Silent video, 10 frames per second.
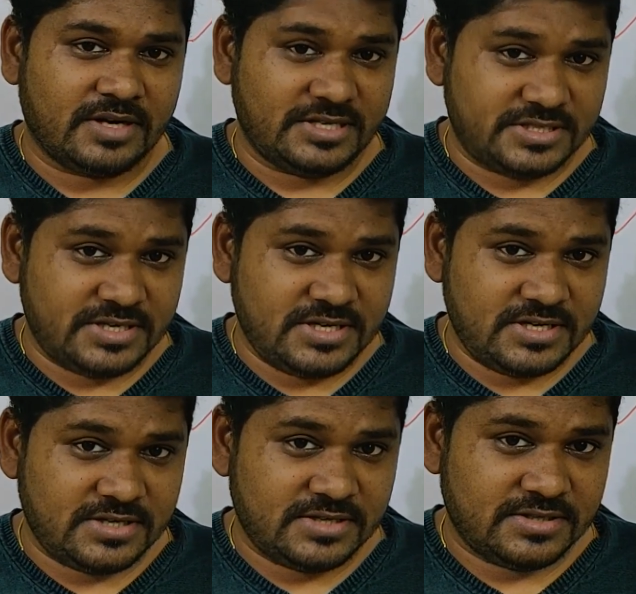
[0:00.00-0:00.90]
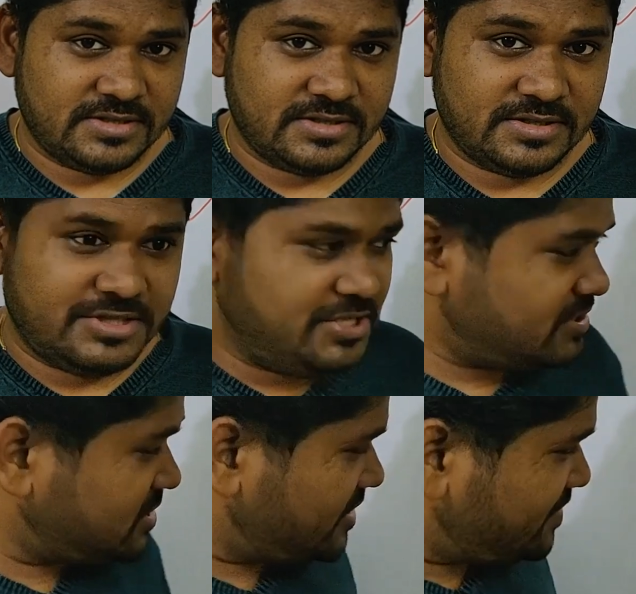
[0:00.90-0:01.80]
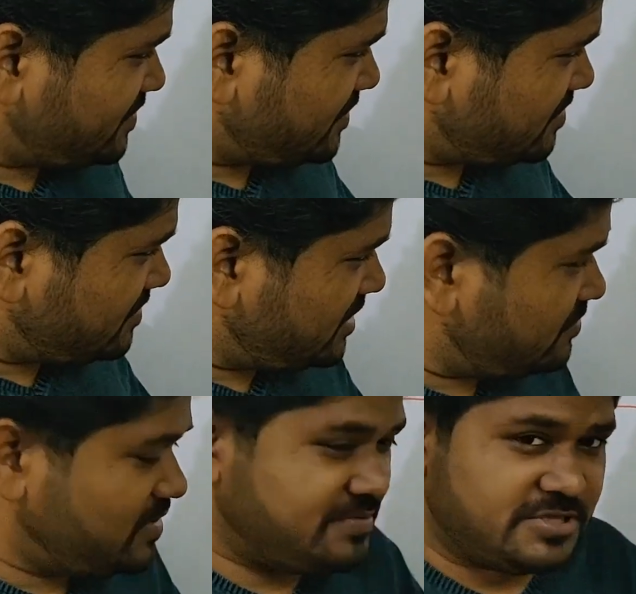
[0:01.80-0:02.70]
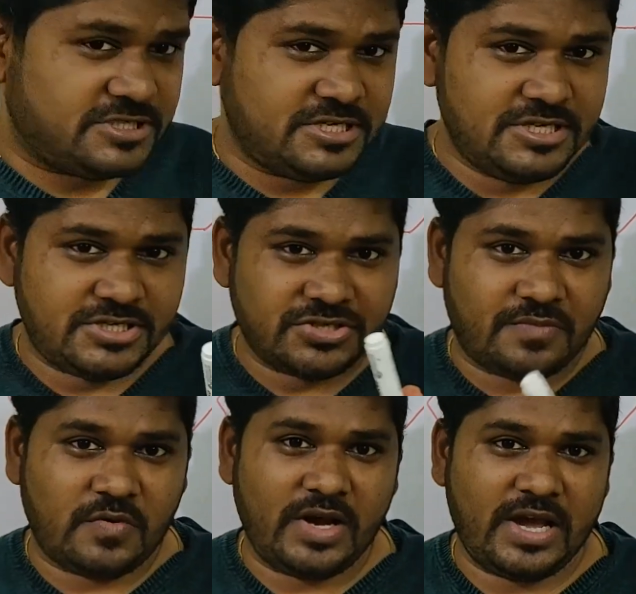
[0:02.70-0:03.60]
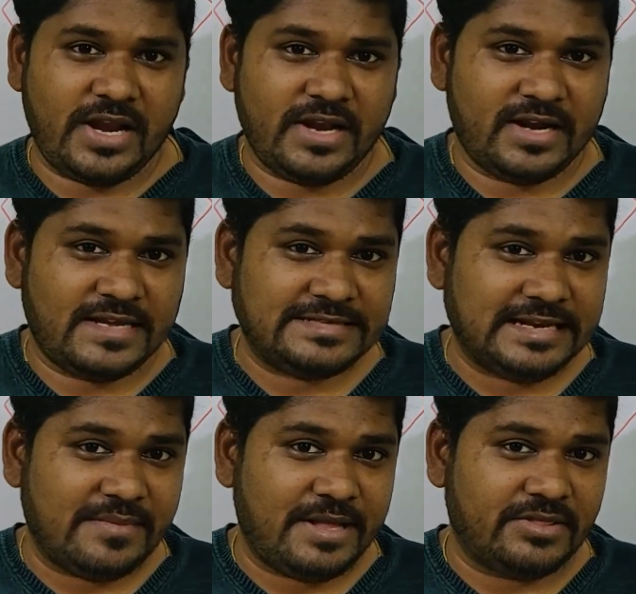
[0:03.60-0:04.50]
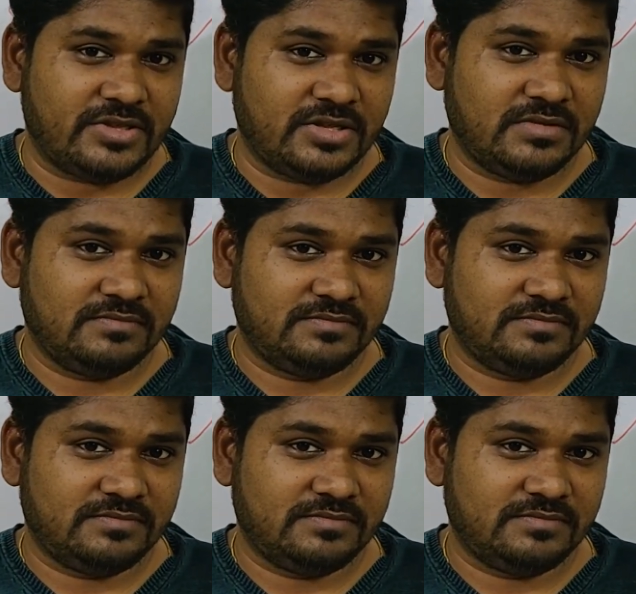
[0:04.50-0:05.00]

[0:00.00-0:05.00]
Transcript: Understand? This type of formula you have seen somewhere in class 11th.